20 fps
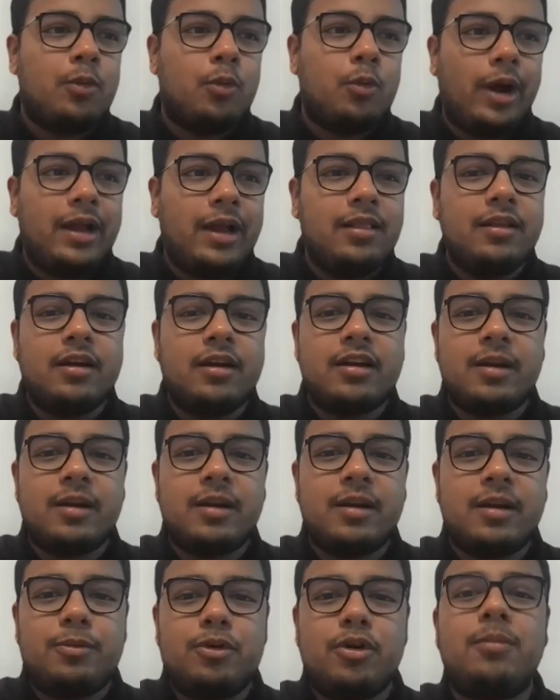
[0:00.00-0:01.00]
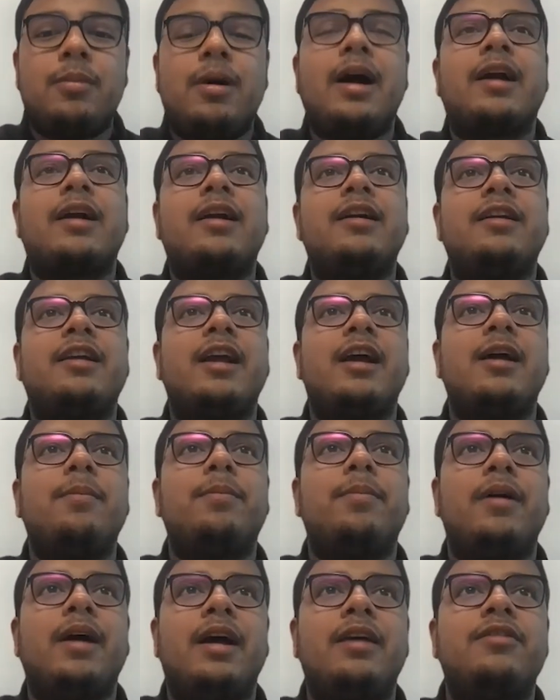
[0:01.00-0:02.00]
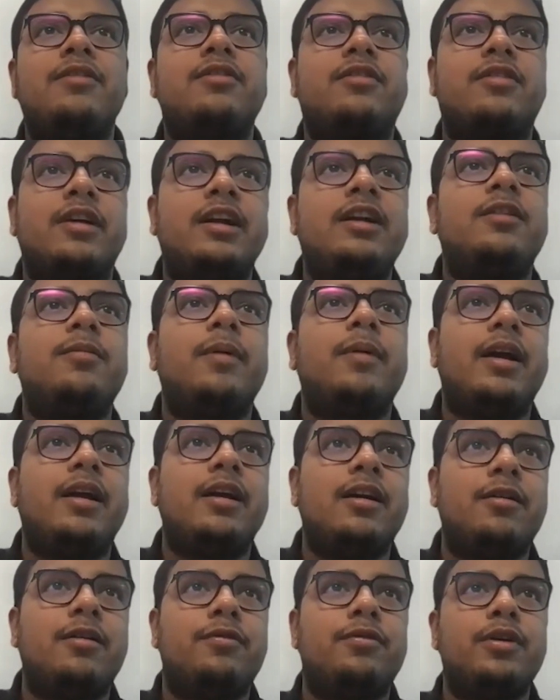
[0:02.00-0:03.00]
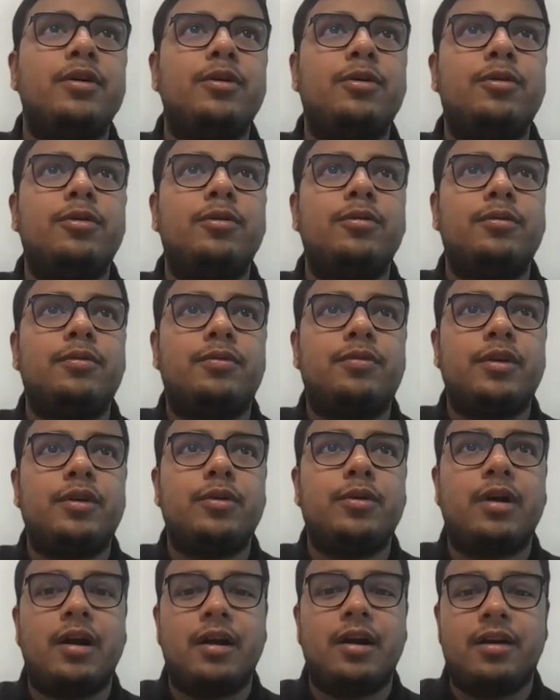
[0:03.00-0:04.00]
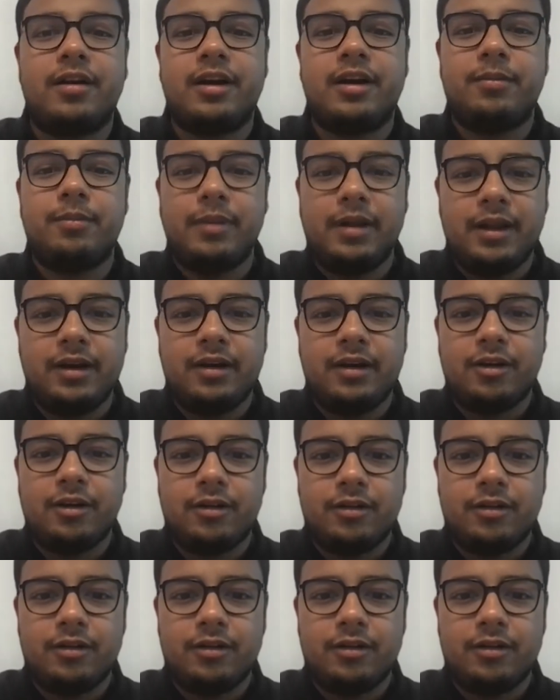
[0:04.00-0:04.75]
While the crypto market cap has shrunk by a few $100 million,